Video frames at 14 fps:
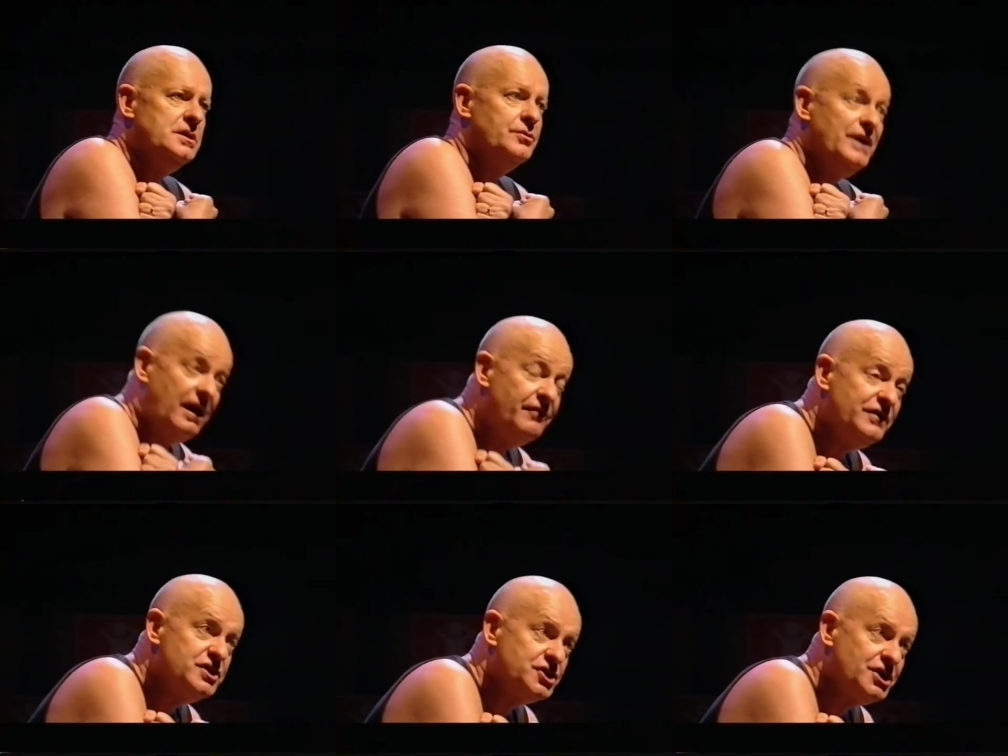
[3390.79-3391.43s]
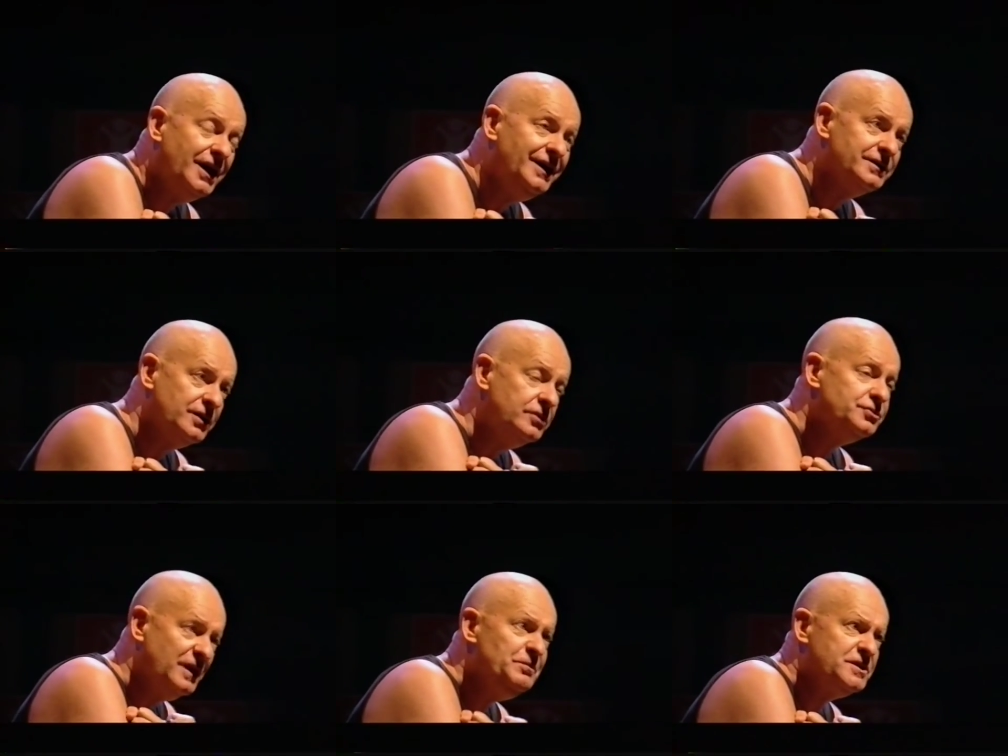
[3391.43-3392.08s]
Love this child,
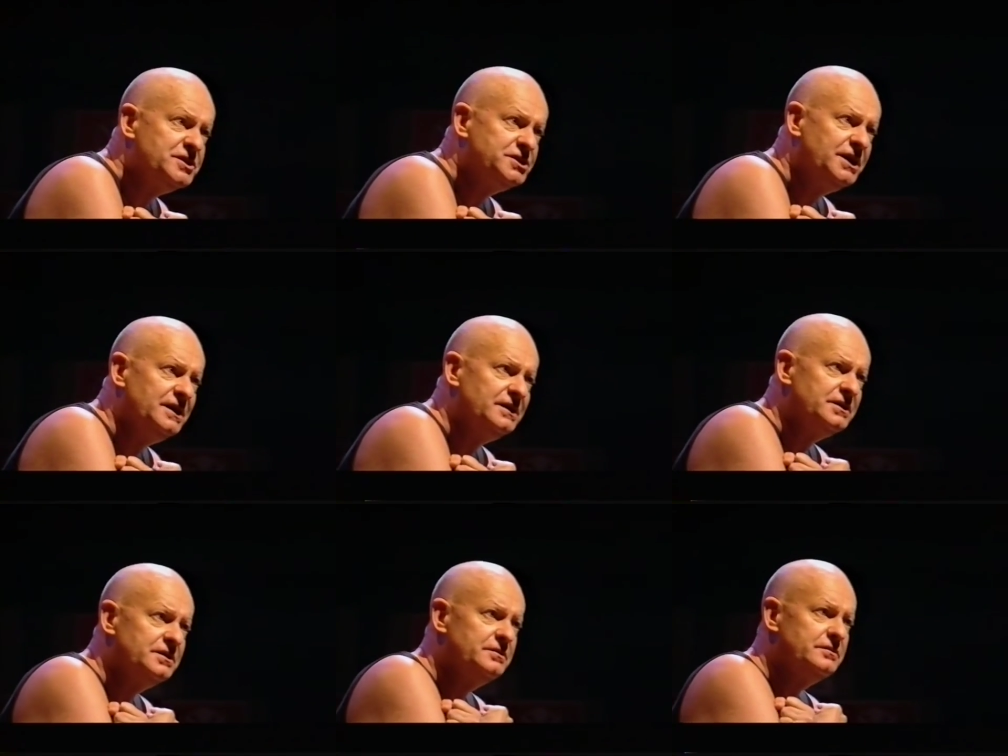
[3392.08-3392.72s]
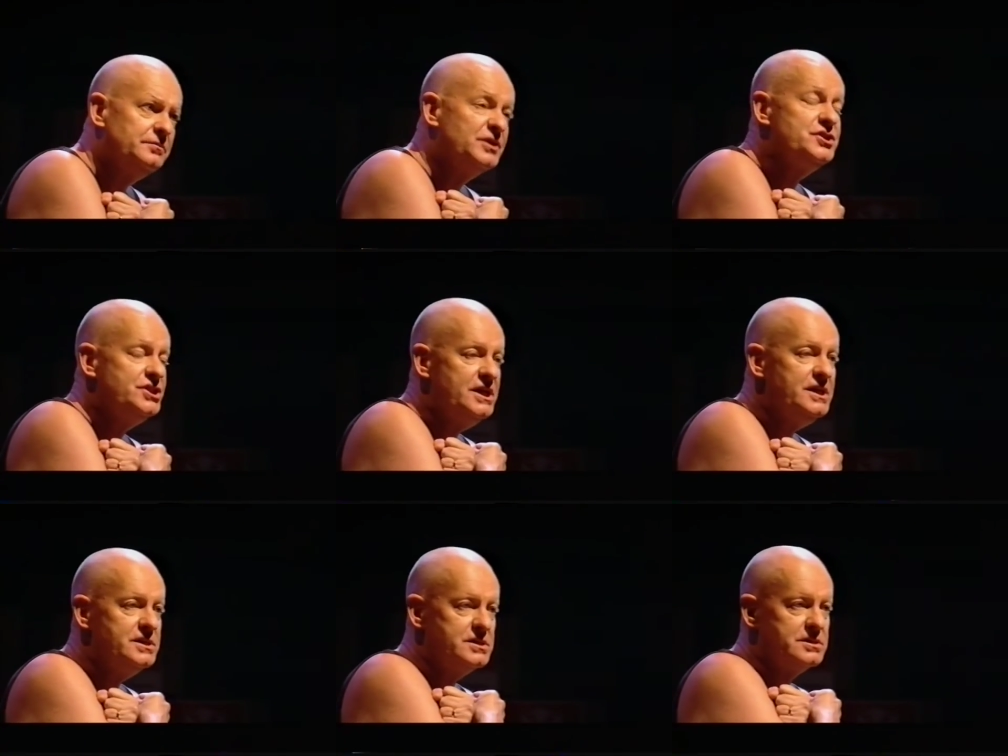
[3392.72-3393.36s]
don't rape this child. But
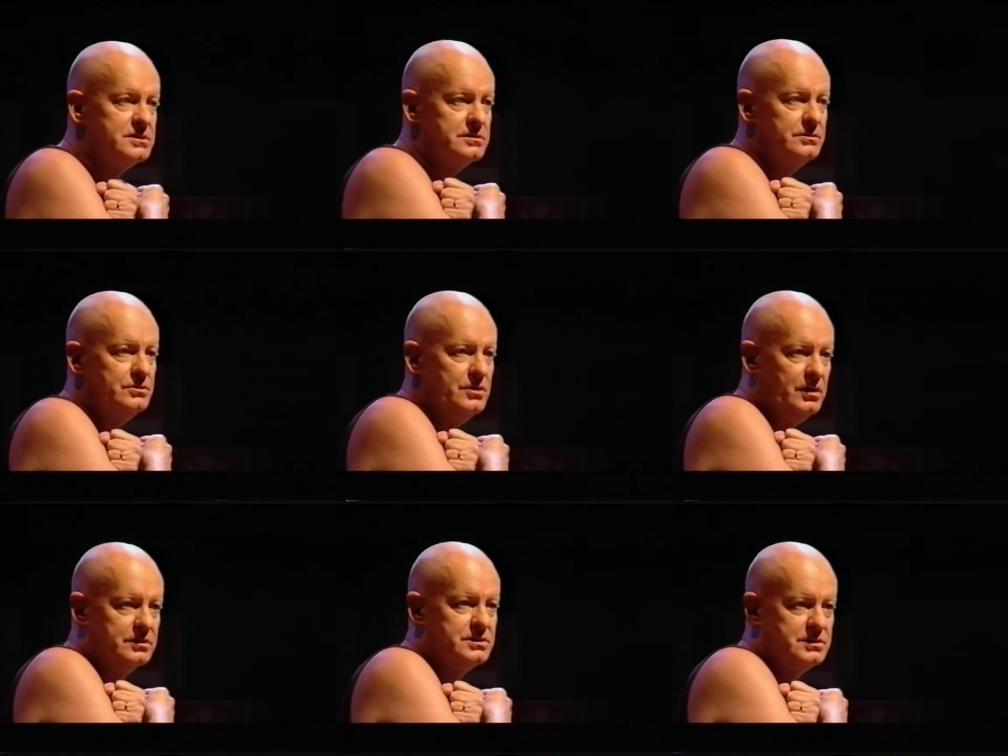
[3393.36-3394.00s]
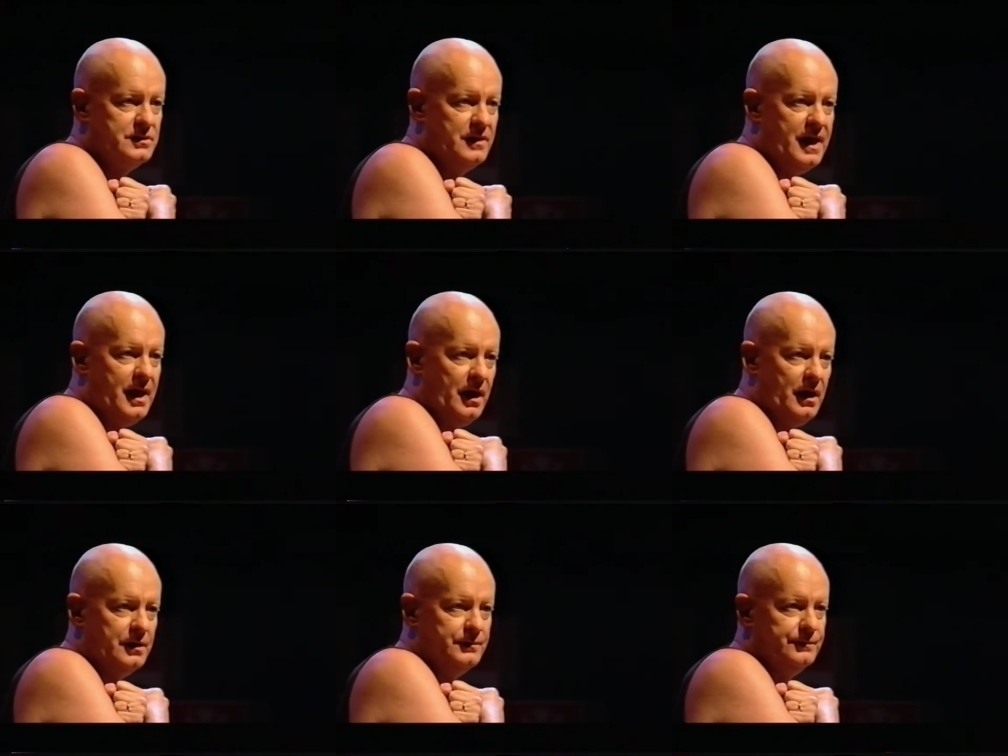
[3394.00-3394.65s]
she's not there.